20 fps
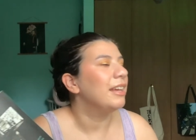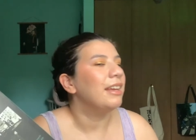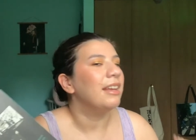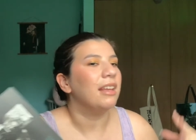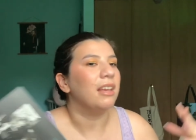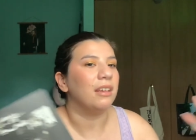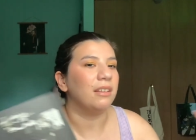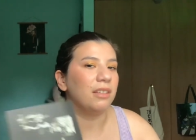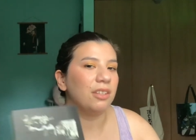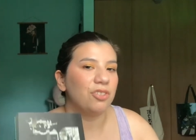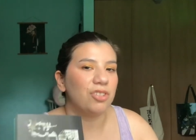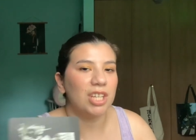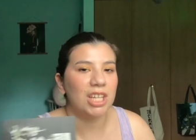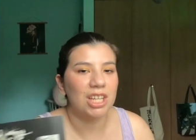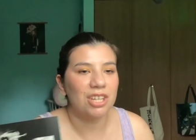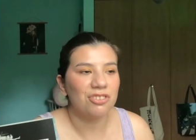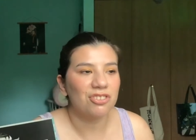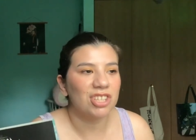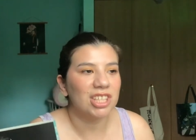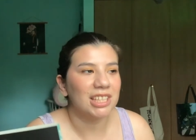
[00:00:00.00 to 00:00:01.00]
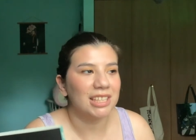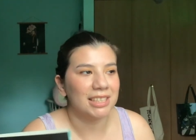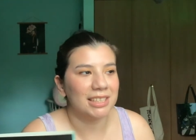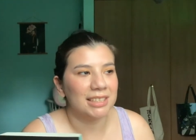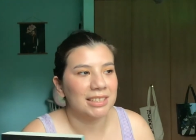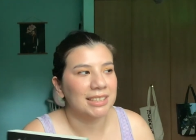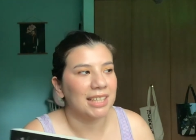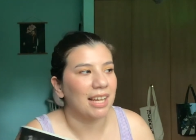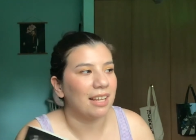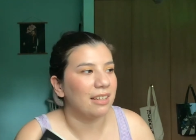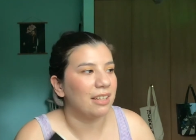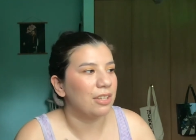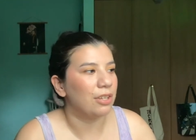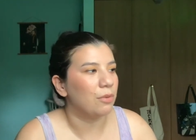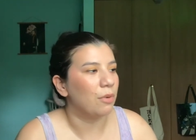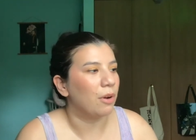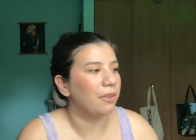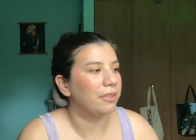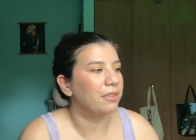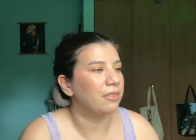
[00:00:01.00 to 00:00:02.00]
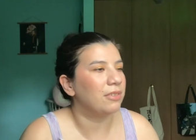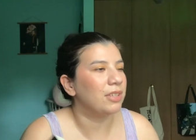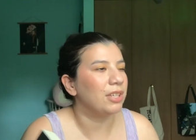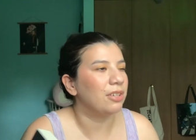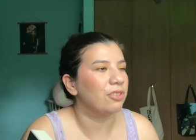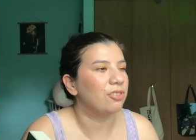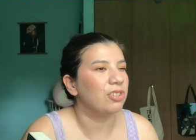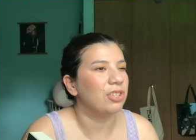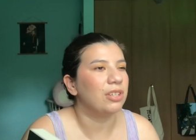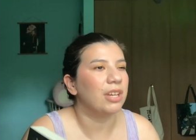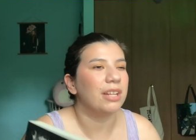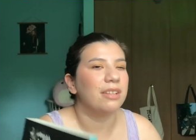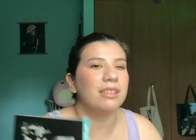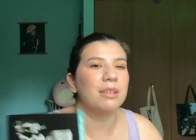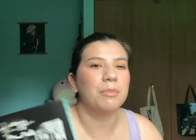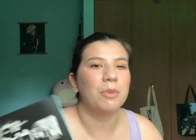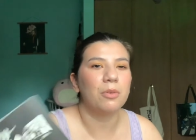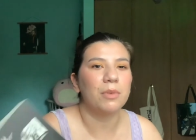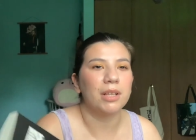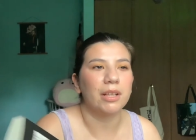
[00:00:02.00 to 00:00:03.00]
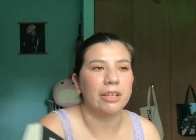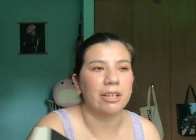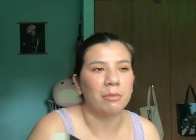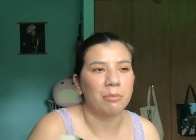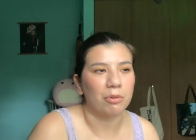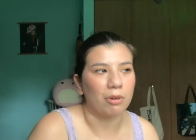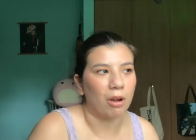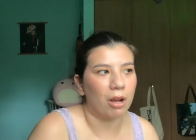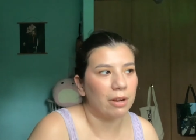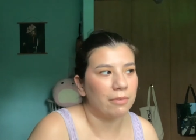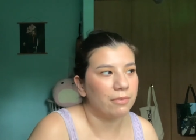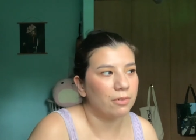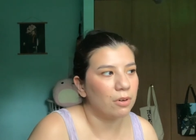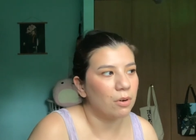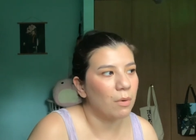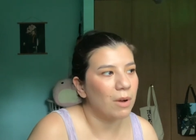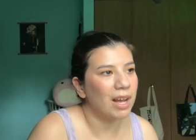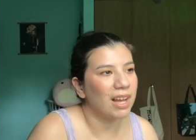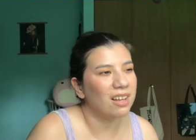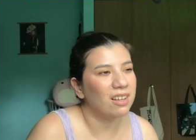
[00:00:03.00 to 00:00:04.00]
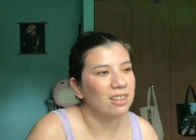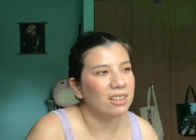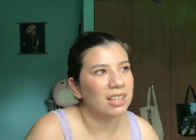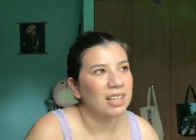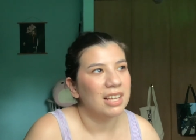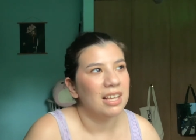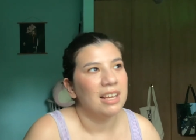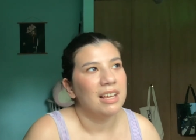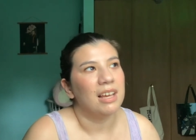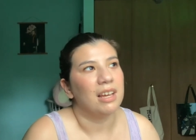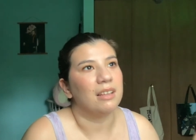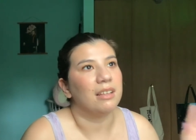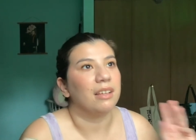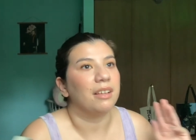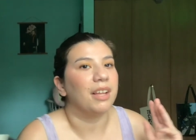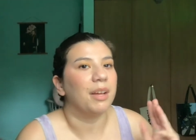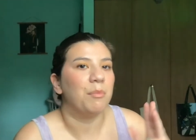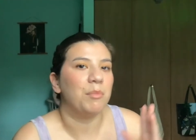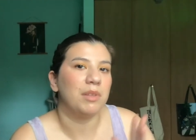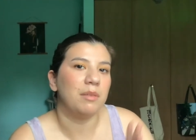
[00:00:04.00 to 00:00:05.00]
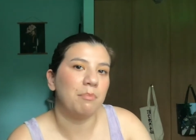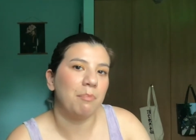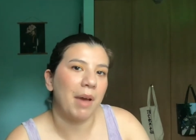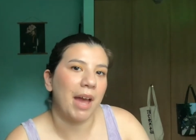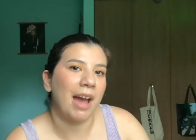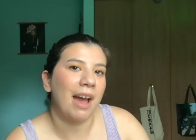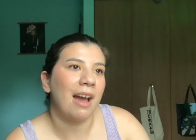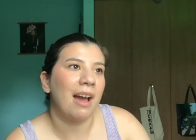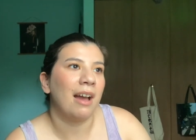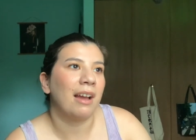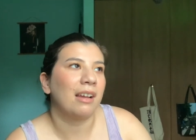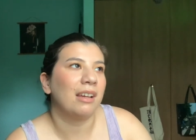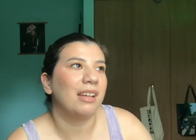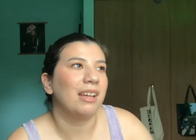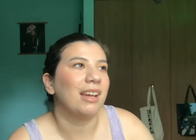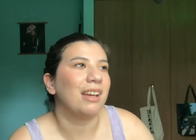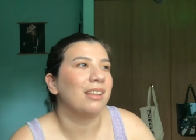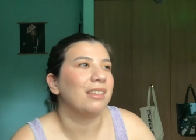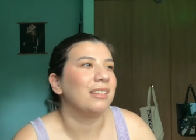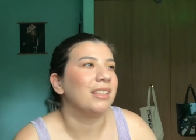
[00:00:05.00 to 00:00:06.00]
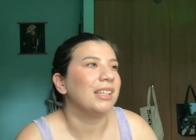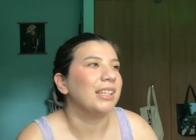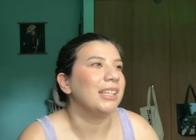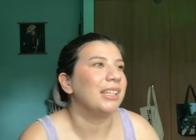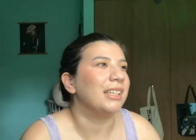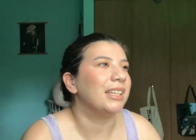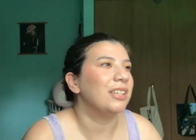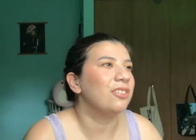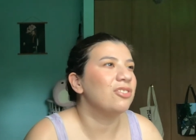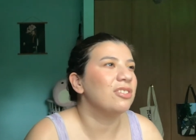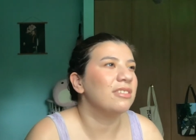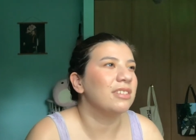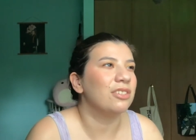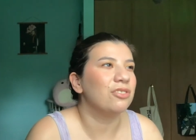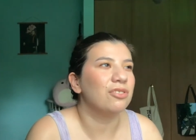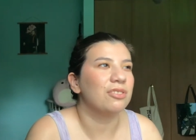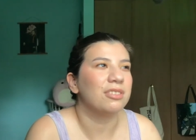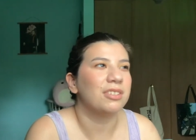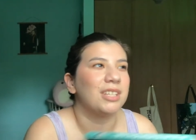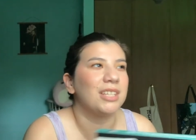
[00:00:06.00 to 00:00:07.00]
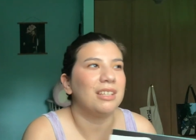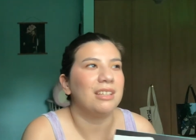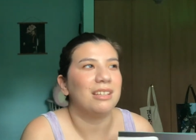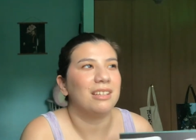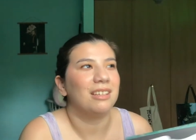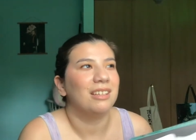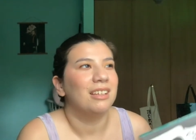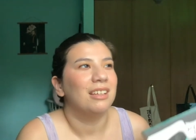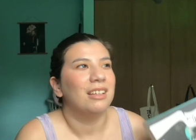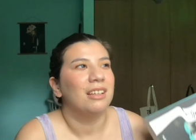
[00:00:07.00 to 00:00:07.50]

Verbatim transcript: and the changes, and then you also see her. She ends up going like abroad for a while and then comes back, and like it's just interesting